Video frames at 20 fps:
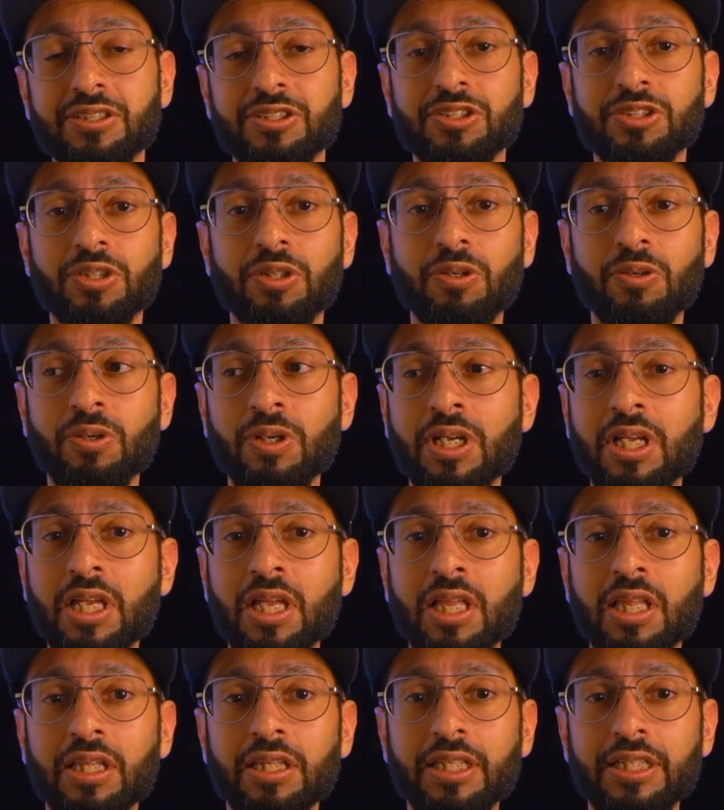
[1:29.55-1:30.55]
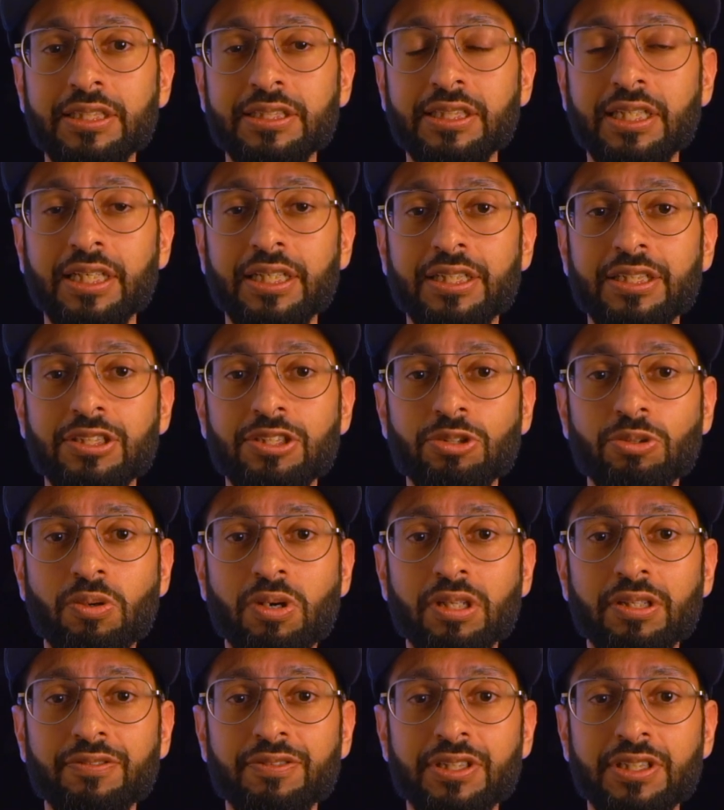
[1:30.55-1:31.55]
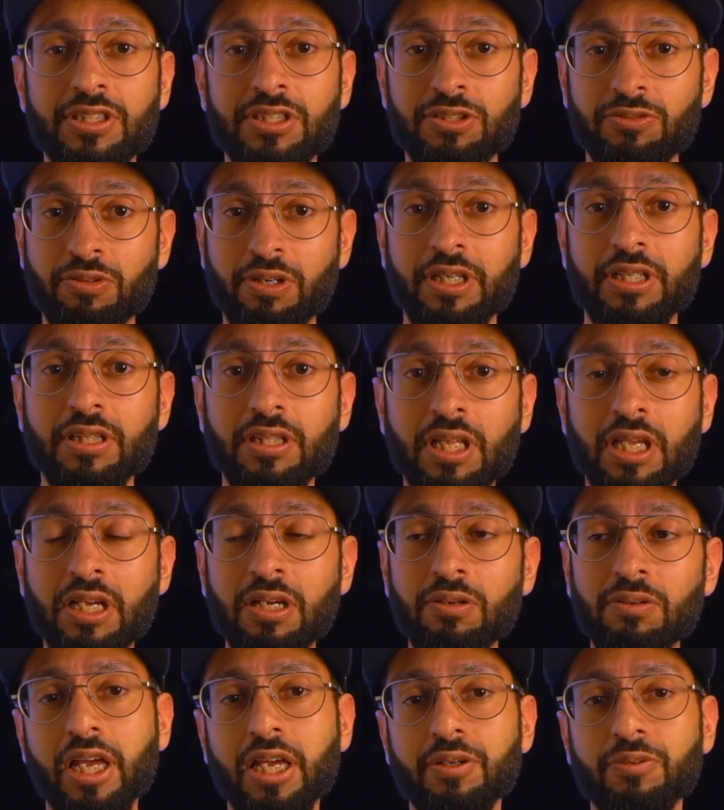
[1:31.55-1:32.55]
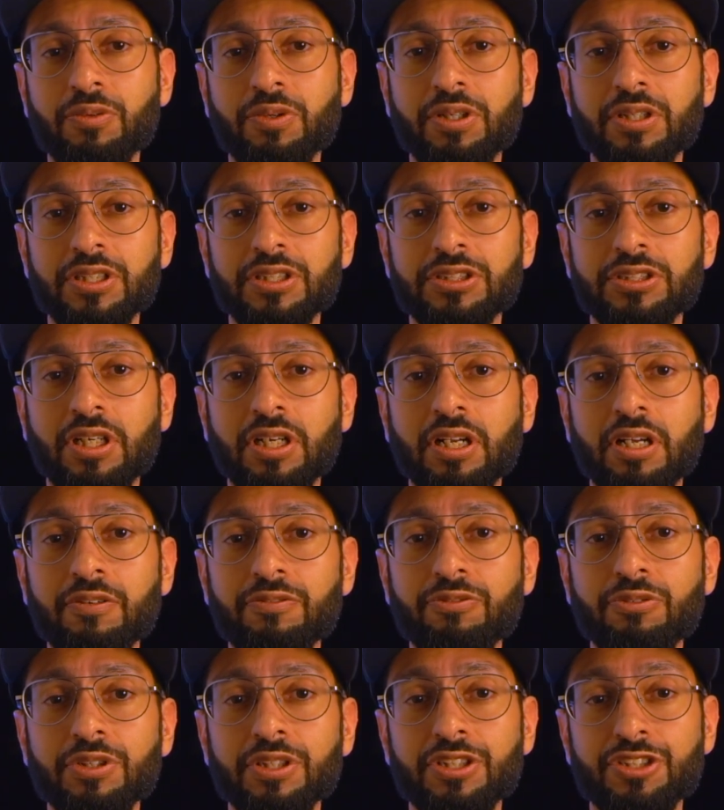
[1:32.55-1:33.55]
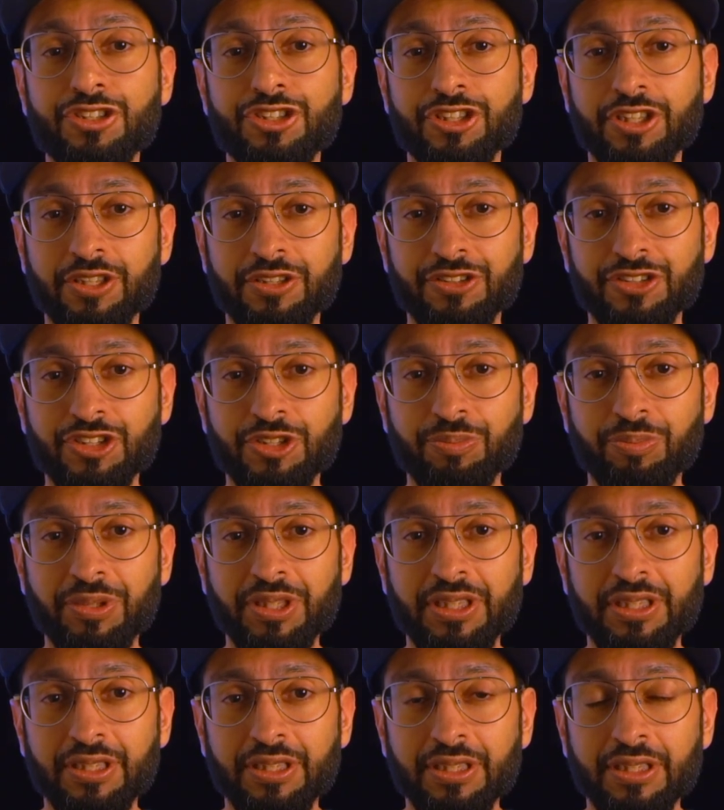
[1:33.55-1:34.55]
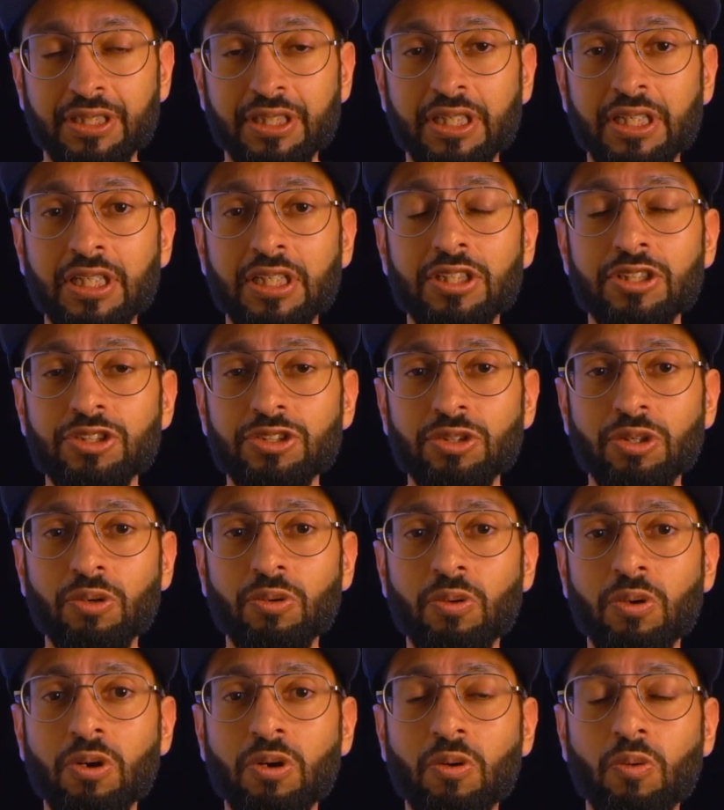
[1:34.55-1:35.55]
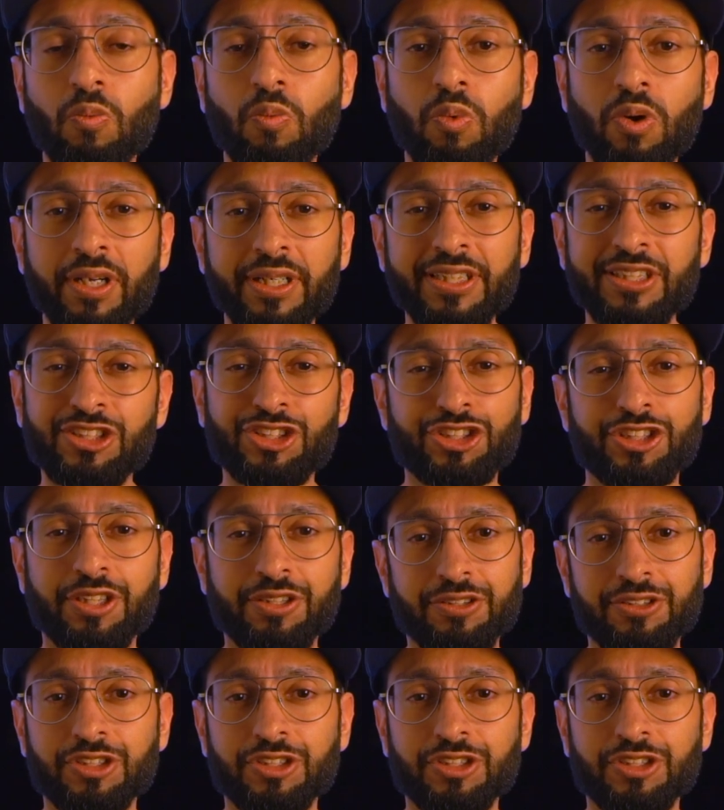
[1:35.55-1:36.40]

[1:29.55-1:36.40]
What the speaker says: So let's get into all of these right now, and we're going to start off with shutter speed. So what is shutter